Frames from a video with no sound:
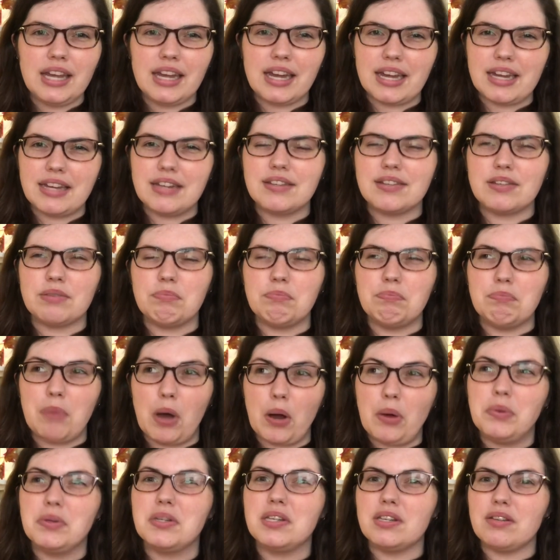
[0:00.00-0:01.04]
his
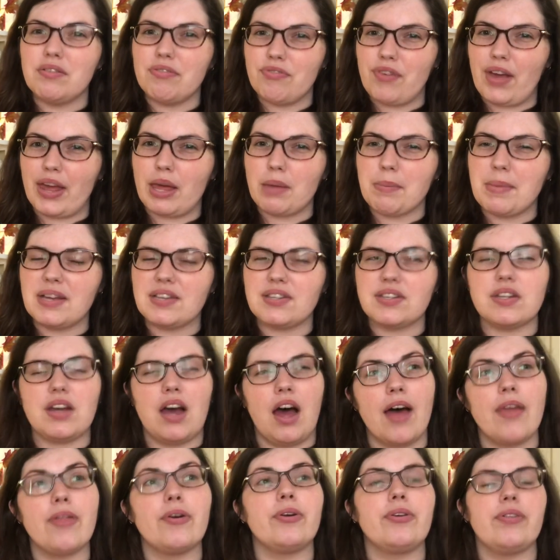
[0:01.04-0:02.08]
most famous
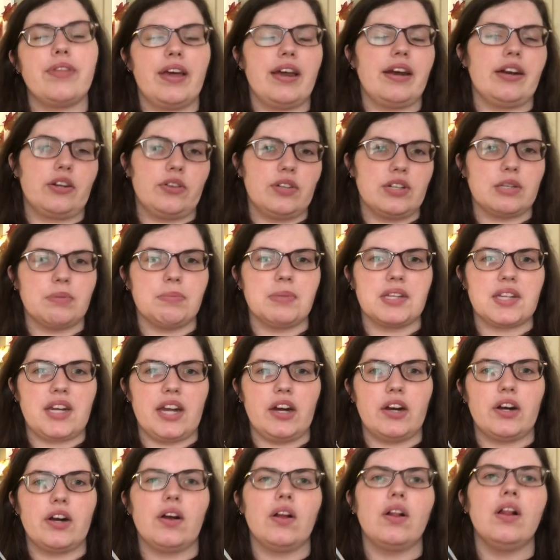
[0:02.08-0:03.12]
other than A Christmas
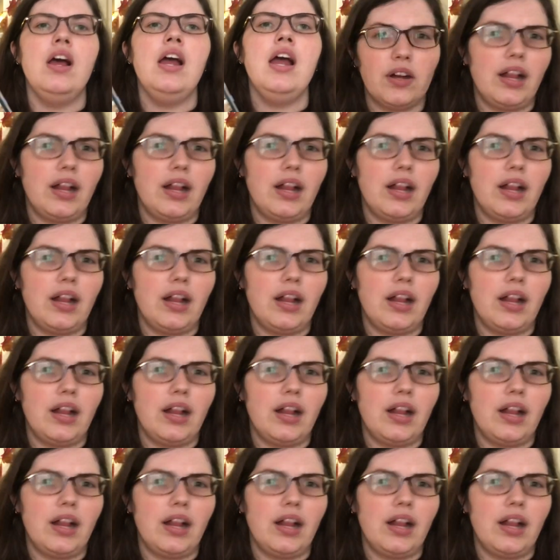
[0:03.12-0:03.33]
Carol.